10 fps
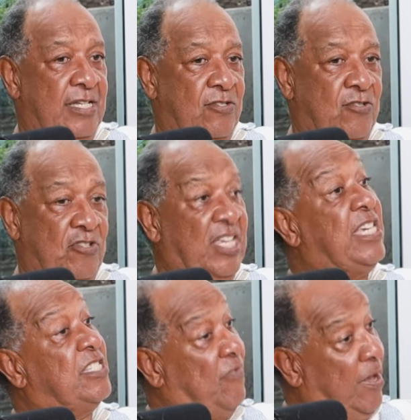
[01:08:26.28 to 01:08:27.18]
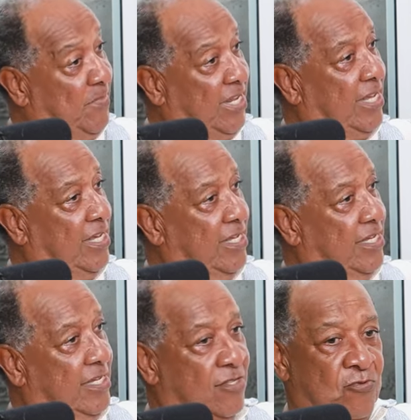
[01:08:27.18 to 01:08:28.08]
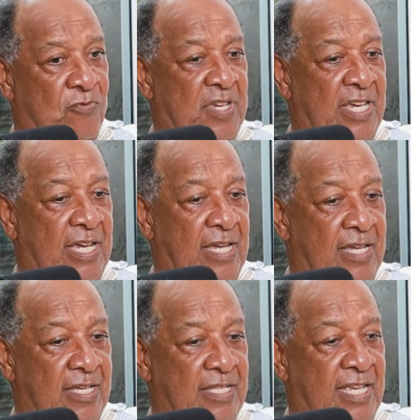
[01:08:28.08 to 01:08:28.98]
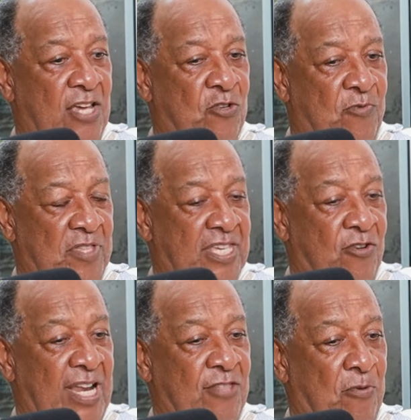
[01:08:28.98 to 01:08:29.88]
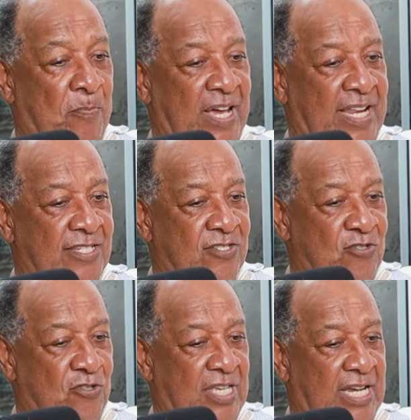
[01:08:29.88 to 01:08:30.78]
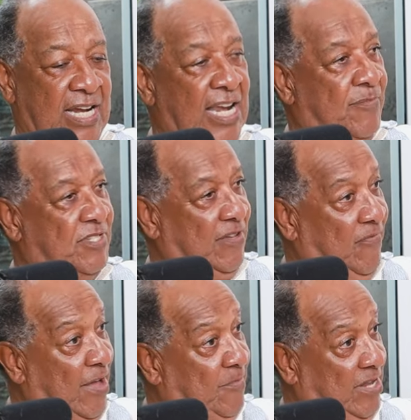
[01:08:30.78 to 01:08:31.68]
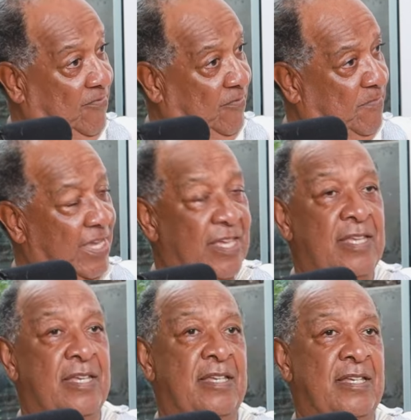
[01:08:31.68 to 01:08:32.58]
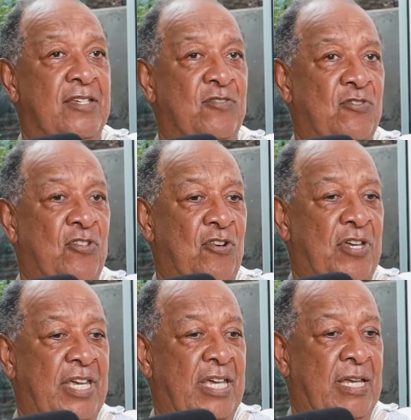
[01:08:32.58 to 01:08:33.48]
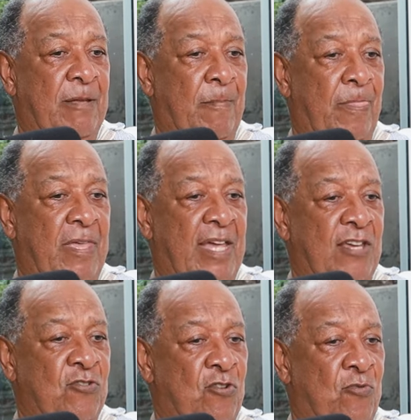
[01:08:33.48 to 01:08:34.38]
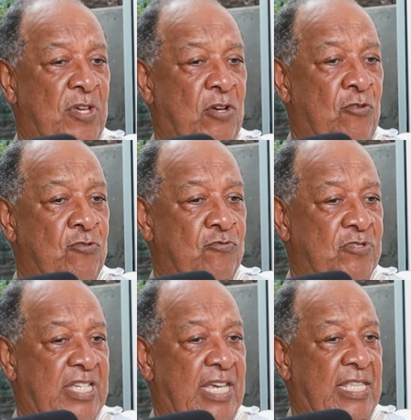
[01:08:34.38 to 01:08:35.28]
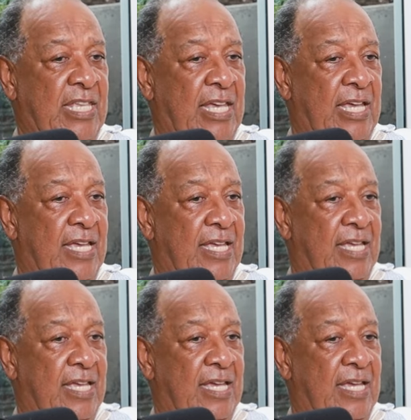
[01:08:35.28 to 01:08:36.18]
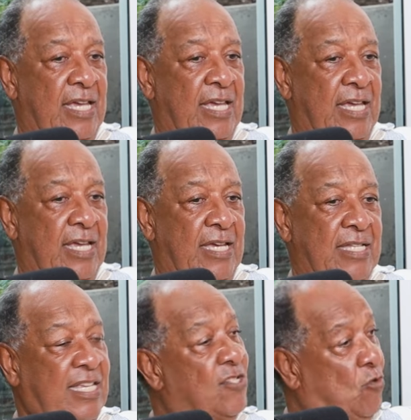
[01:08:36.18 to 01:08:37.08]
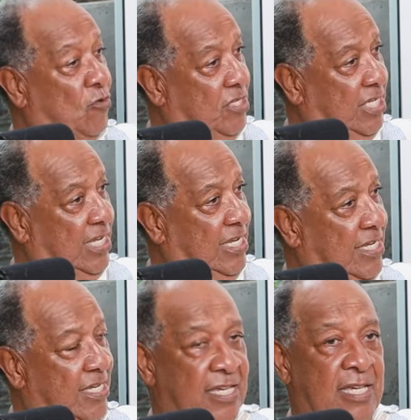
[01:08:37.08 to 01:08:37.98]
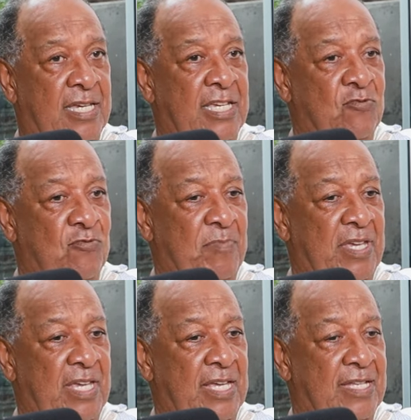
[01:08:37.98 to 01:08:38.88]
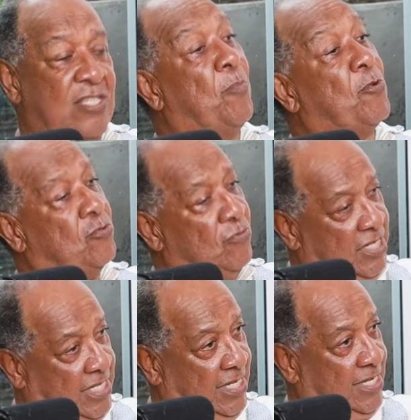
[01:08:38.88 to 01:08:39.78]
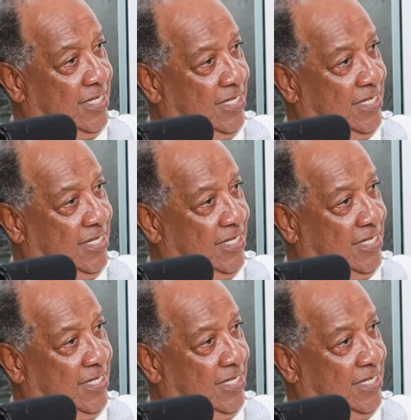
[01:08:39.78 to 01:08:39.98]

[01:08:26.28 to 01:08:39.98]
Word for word: you know, the, his family, mm. to be the, I always say Orlando Pirates, you know, the club is a family for me, you know, and, and I always going to say the, eh, this country, it gave to me the opportunity,